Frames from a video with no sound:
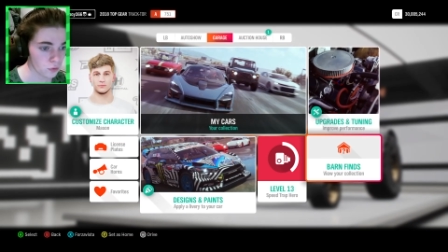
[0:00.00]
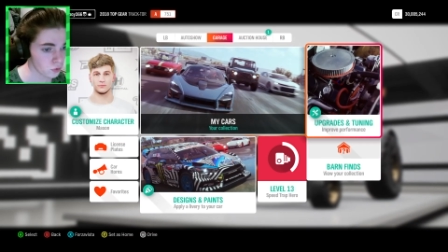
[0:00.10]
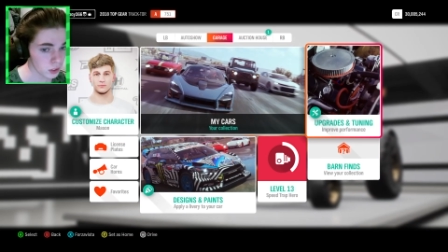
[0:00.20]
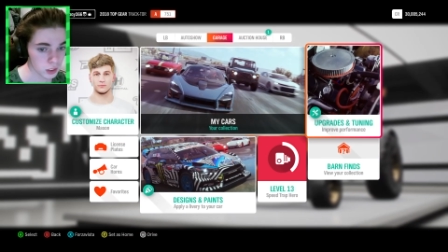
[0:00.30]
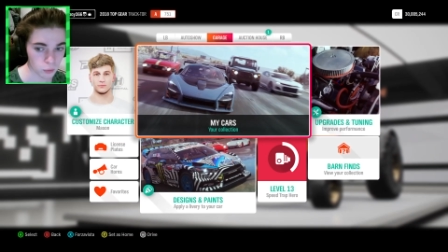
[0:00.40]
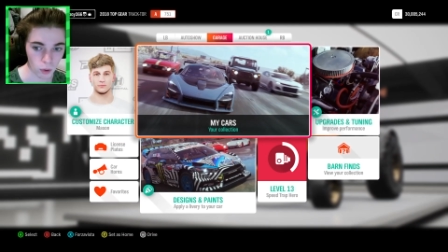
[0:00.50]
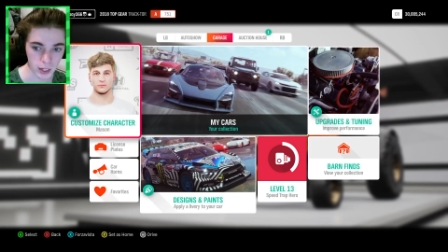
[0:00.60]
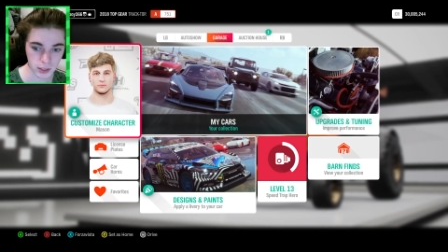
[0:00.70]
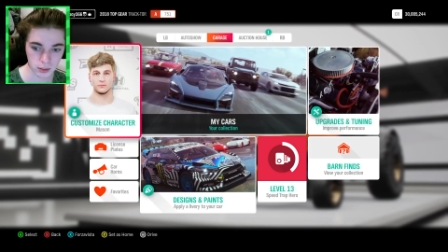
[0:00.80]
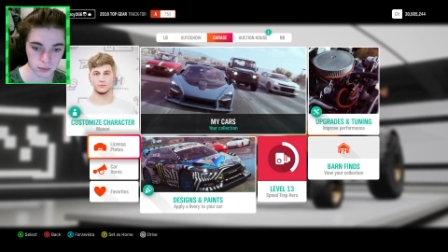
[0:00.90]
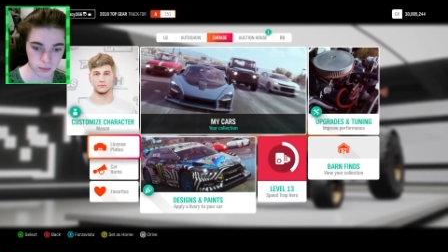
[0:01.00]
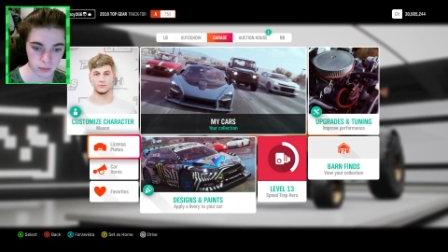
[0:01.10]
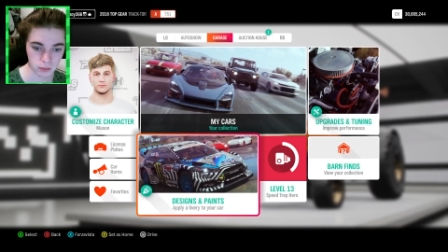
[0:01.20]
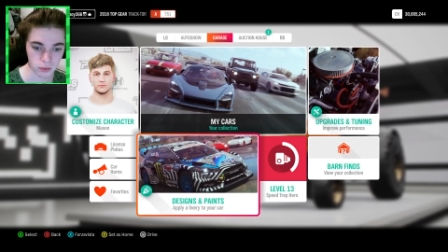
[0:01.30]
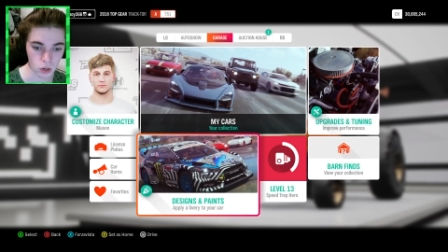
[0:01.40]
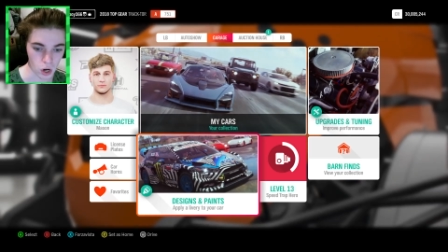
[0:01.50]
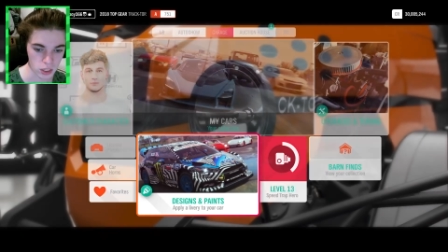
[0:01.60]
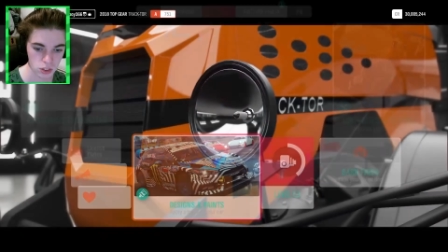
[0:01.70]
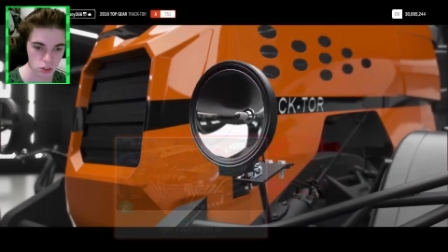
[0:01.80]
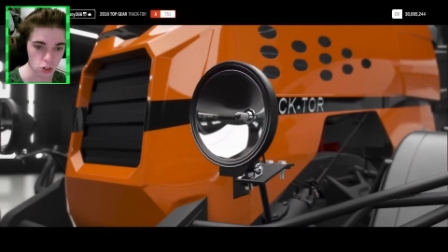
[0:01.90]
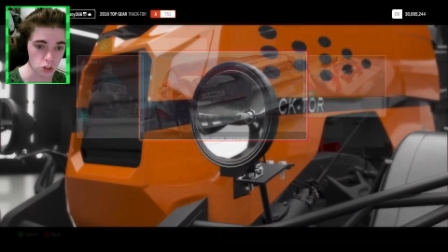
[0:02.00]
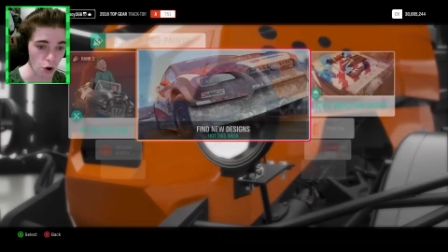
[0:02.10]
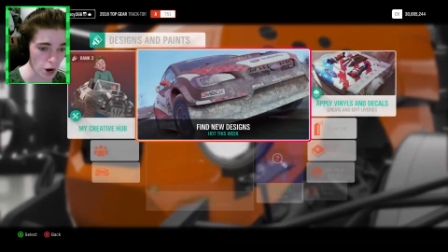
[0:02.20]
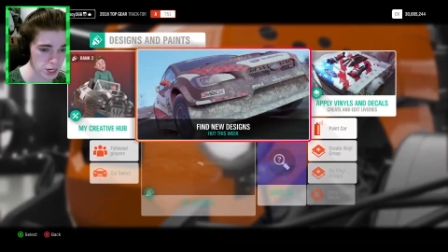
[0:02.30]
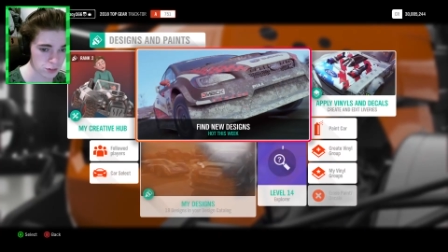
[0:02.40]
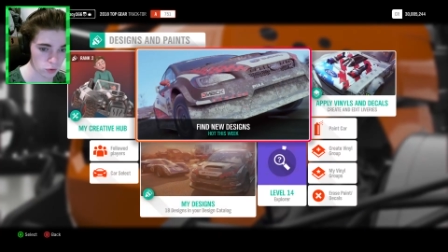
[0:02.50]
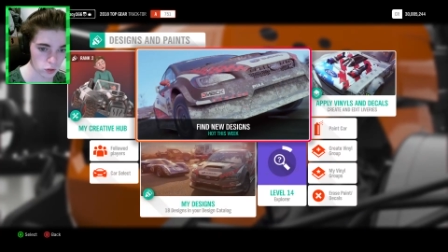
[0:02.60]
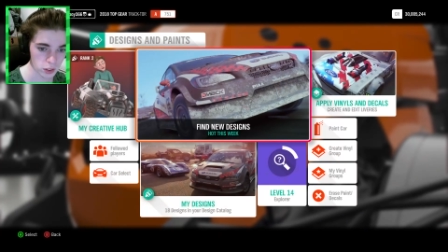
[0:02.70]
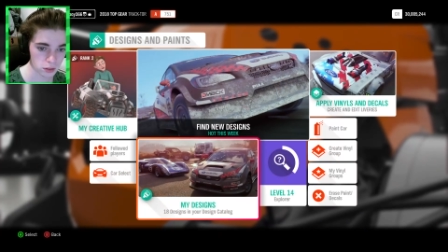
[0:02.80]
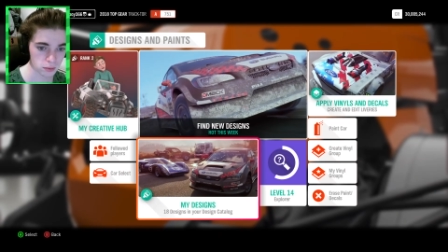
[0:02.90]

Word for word: really quite nice designs for it,